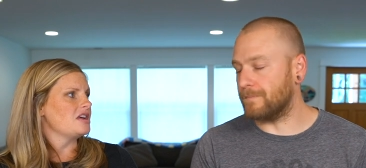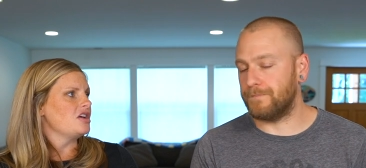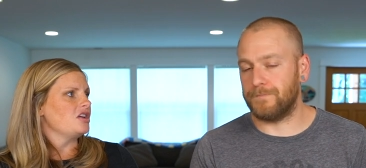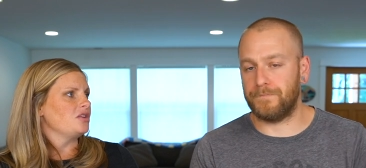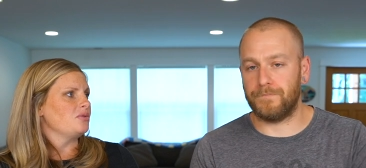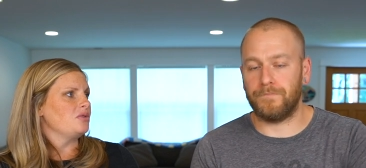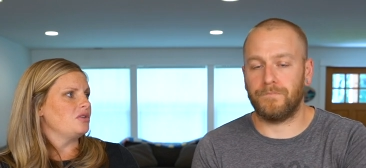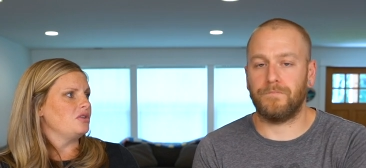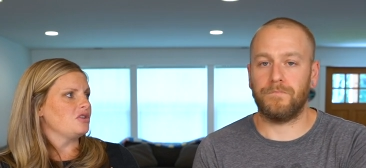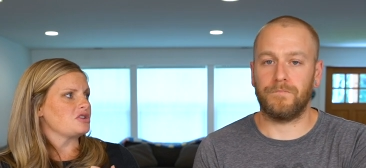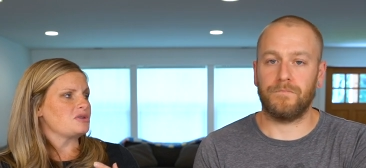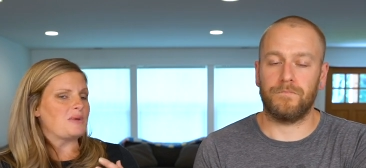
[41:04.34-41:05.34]
Speaker 1: yeah.
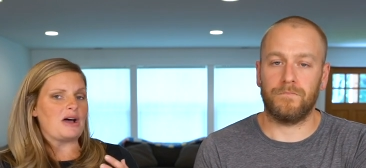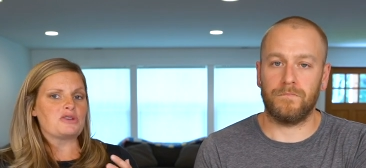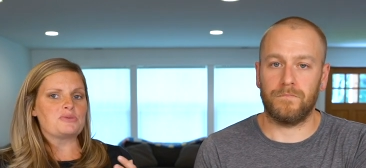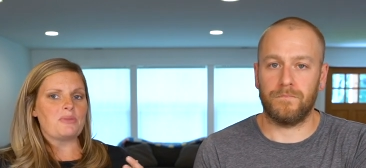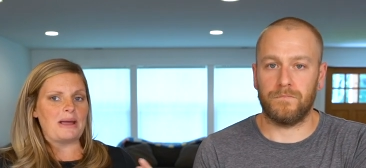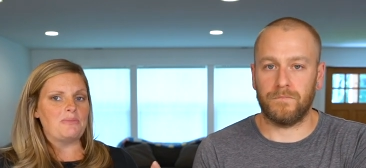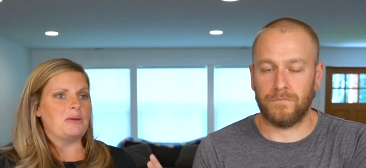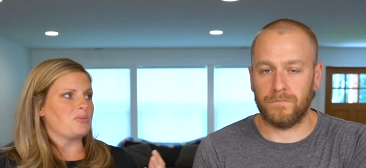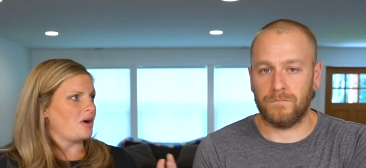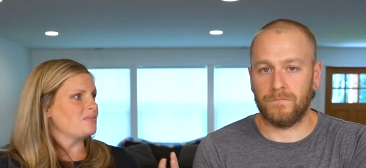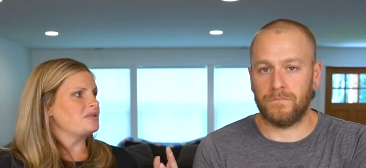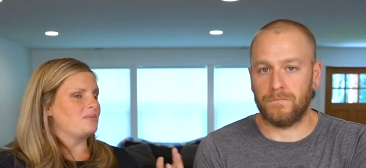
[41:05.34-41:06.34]
Your spouse might be
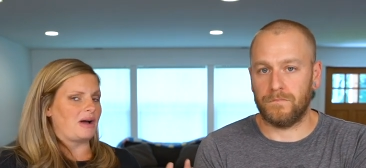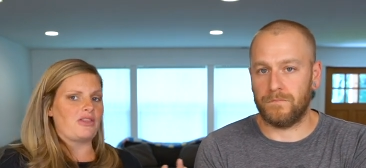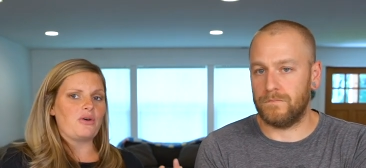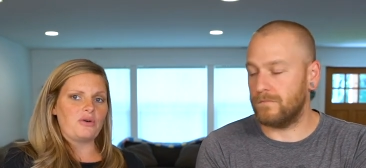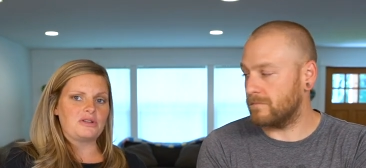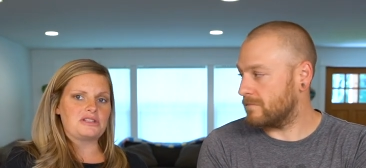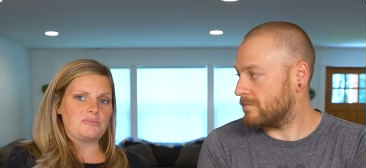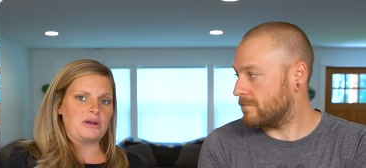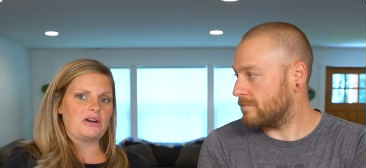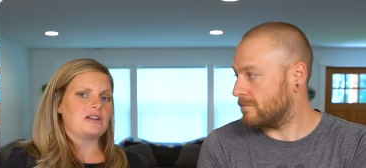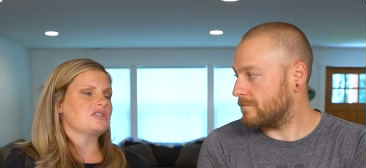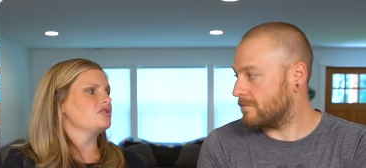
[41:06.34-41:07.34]
prompted by the Holy
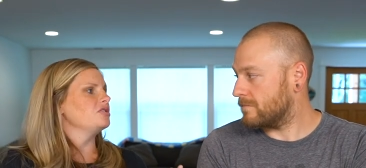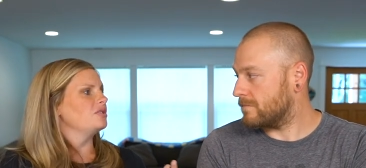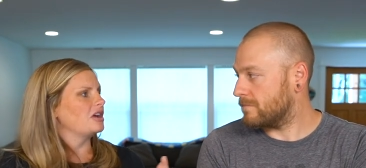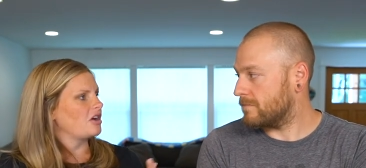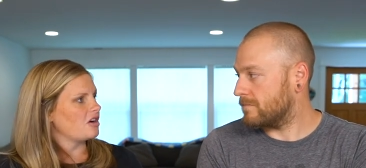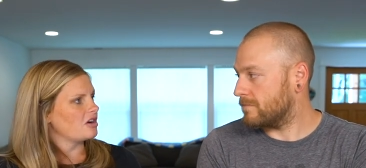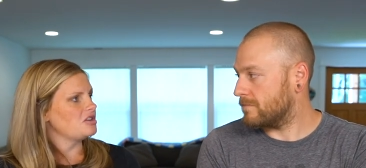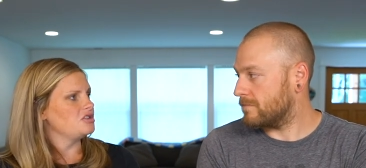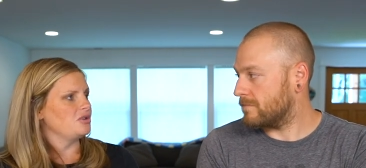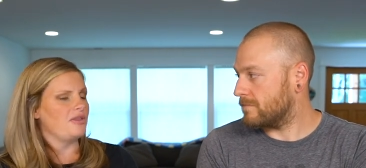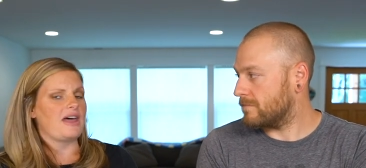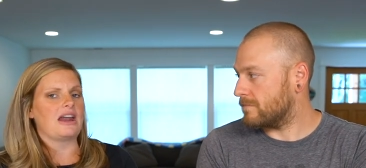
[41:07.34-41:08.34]
Spirit to
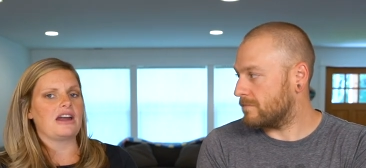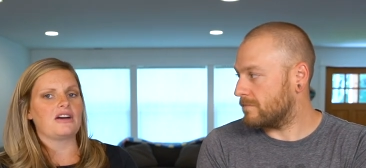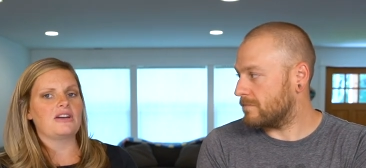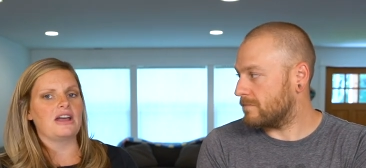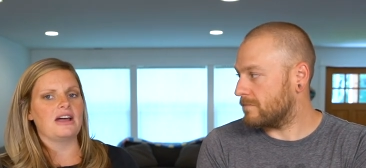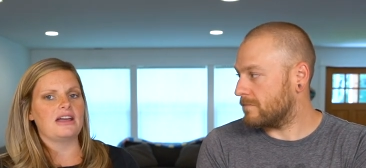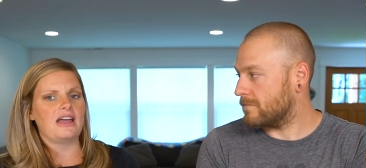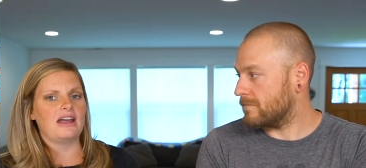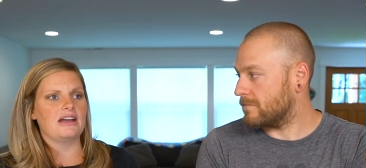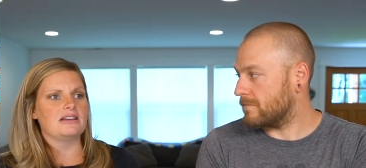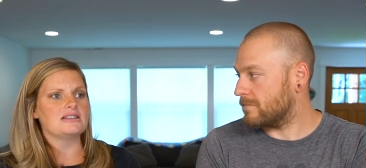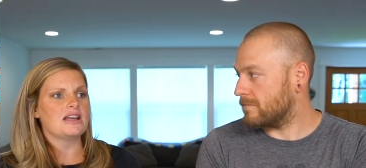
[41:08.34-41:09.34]
encourage you in that area.
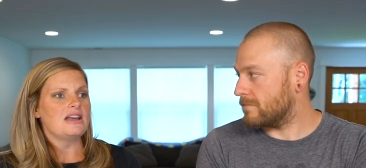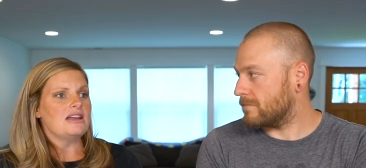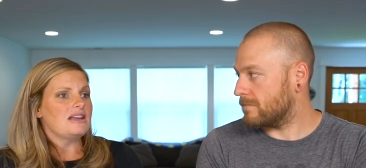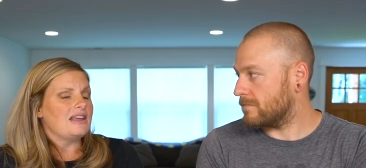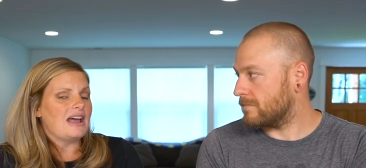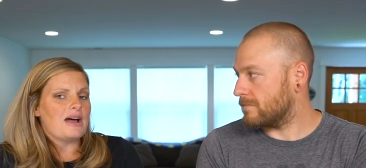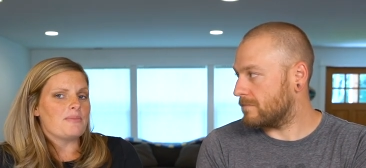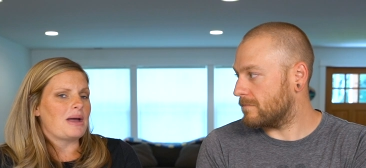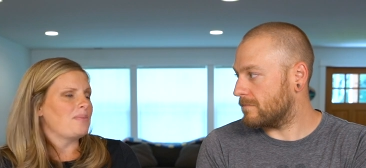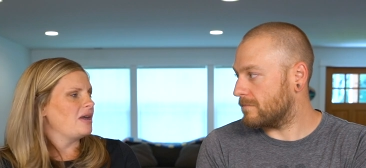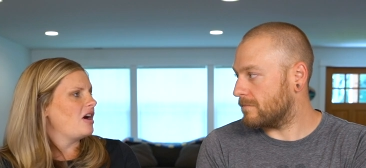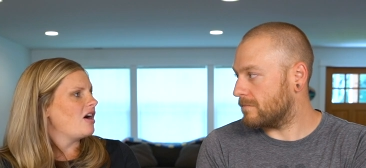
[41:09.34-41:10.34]
And yeah, it
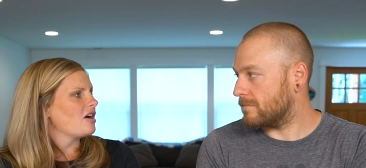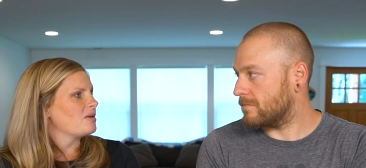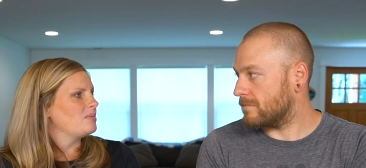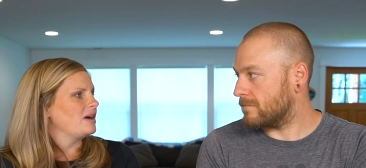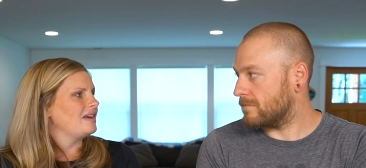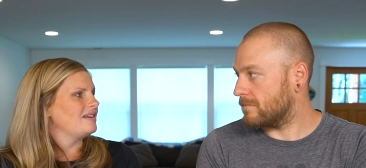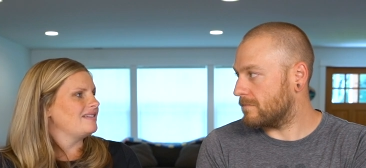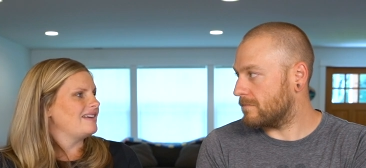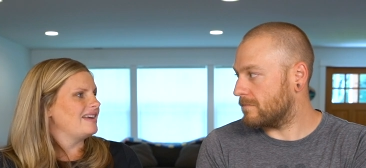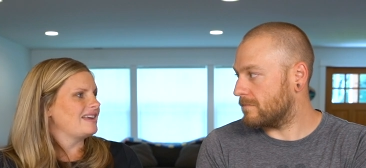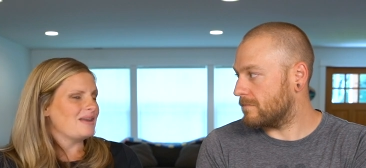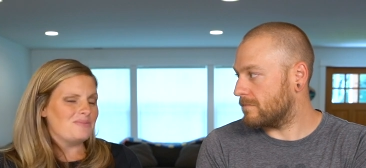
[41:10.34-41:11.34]
might be hard, but
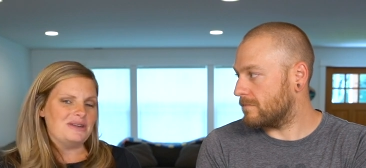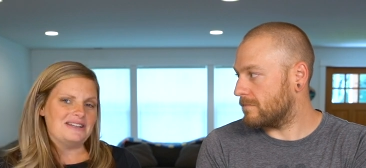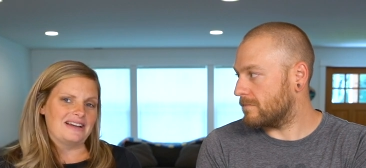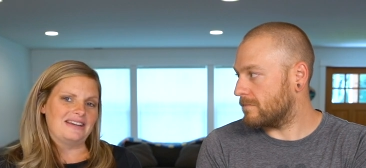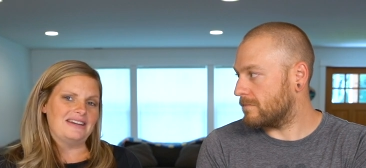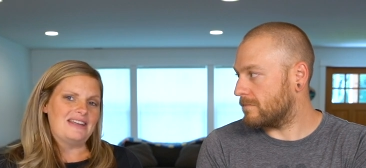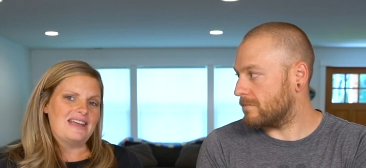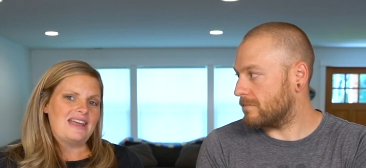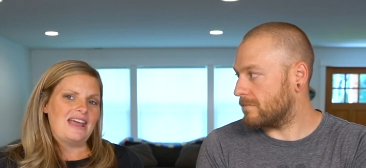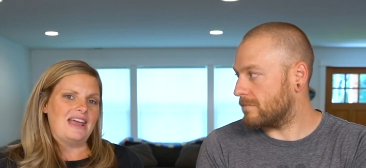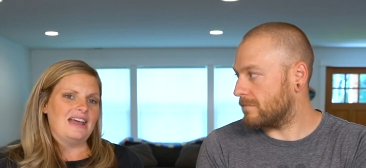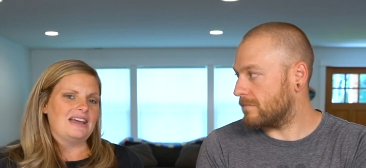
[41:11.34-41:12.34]
it can be done.
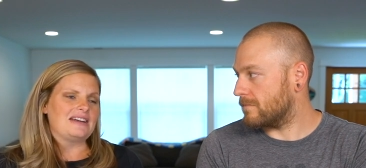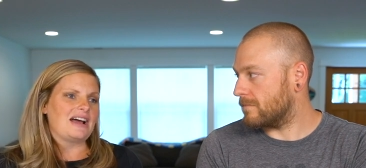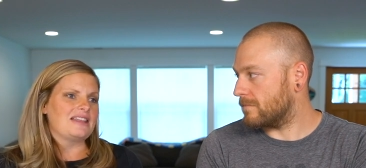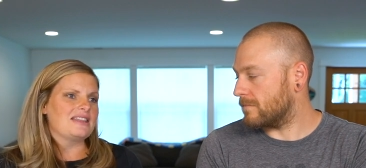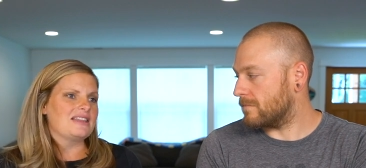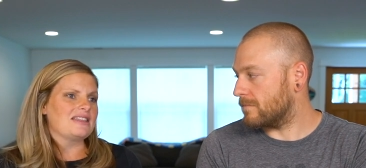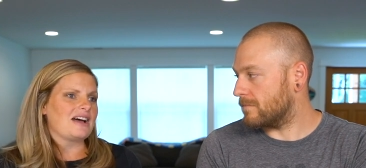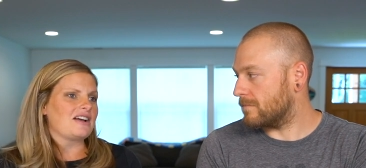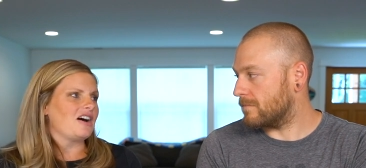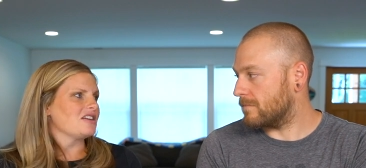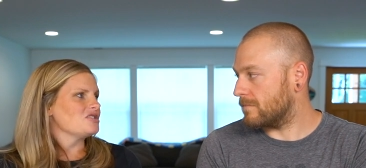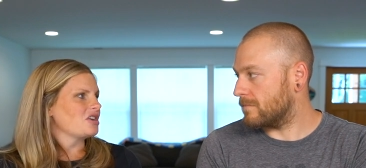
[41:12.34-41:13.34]
And I think
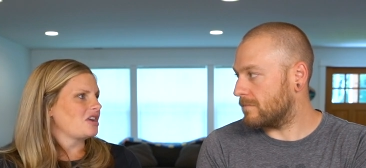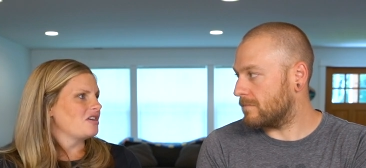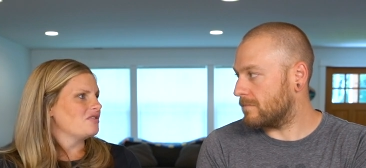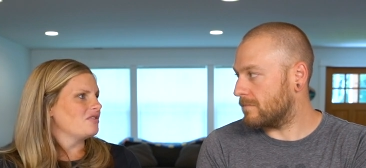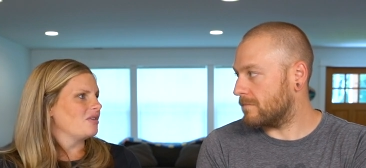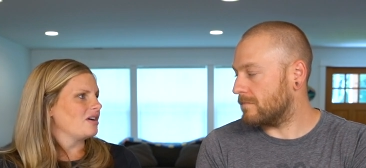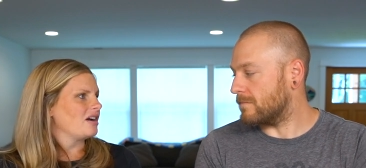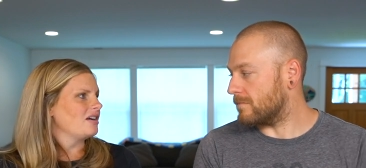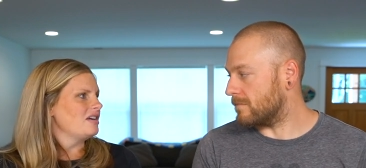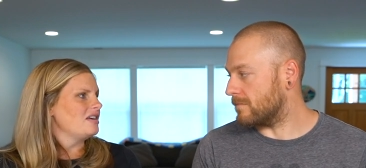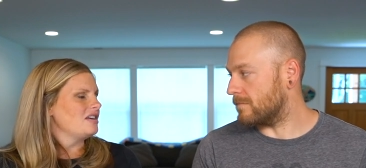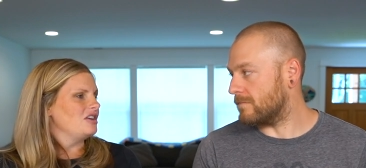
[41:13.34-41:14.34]
that God's looking for,
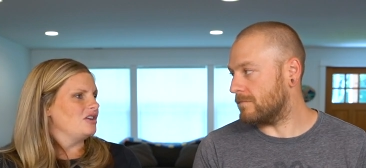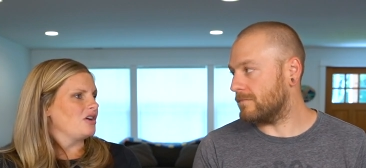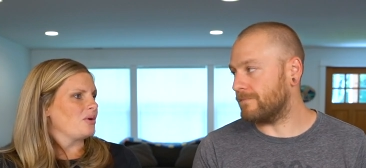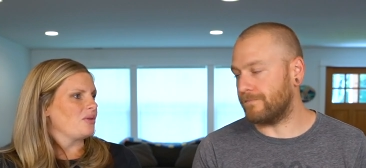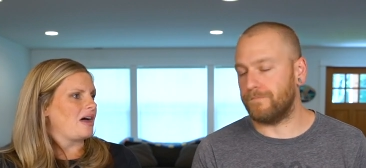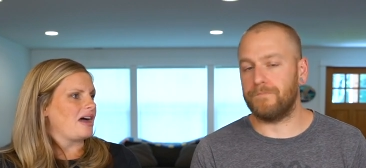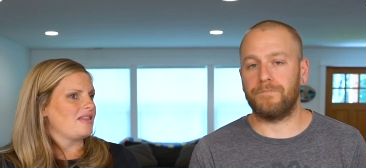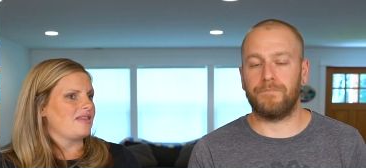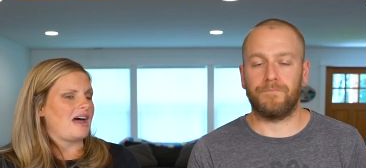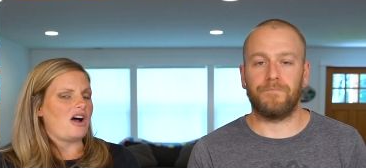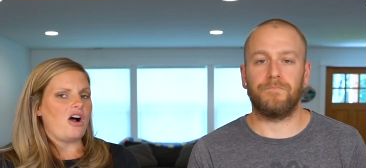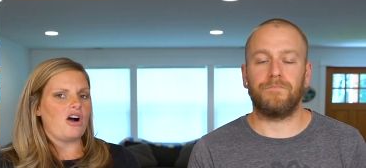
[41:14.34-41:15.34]
mm-hmm. you know,
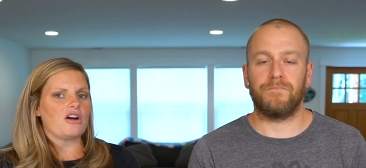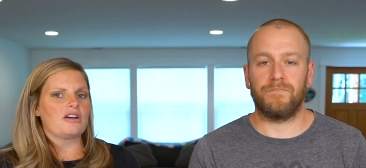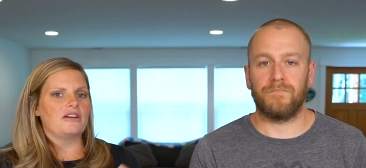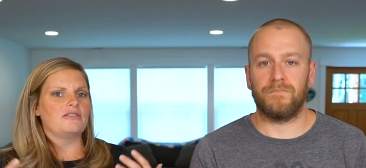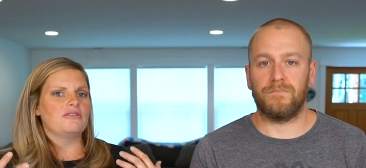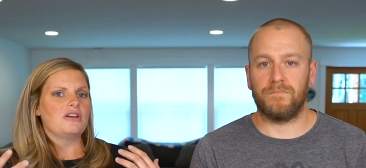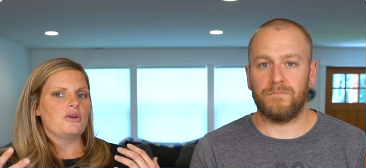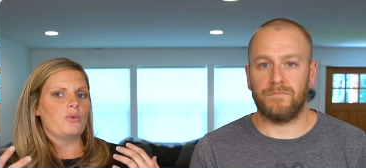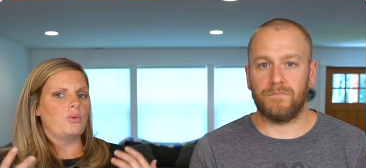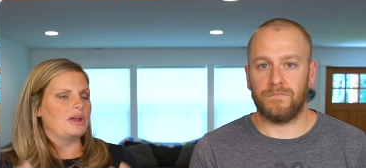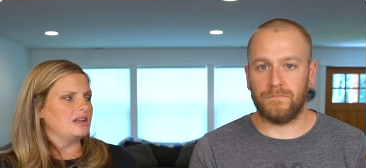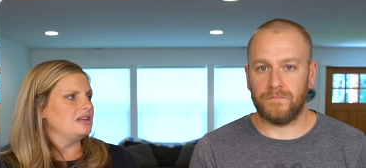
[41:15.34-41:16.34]
that that heart of
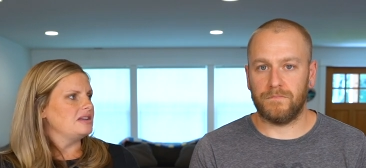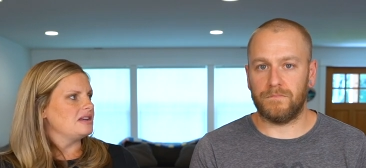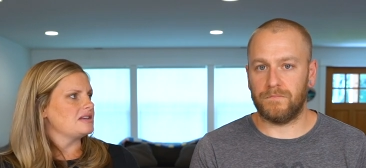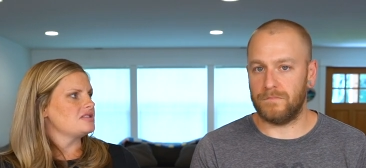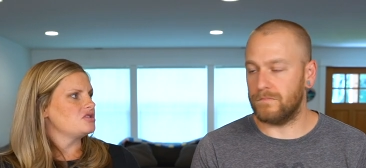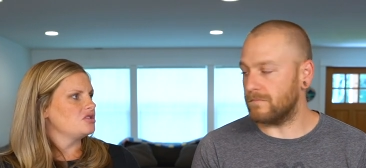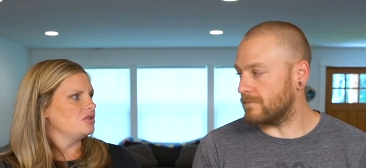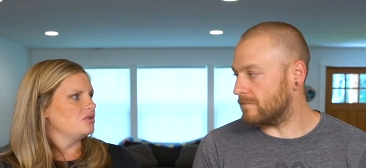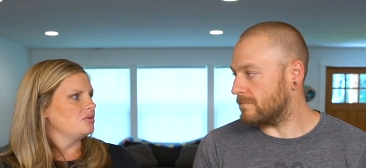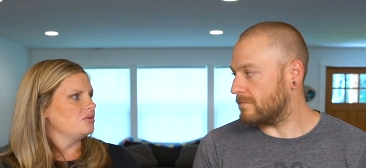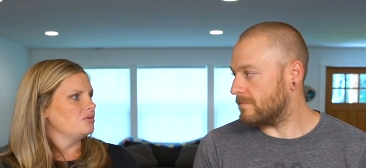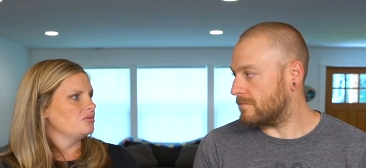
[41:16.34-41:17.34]
willingness mm-hmm.
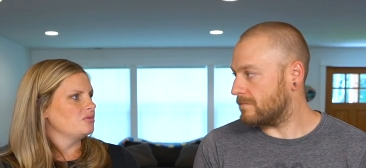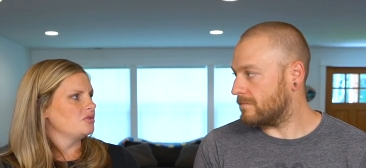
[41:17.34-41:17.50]
to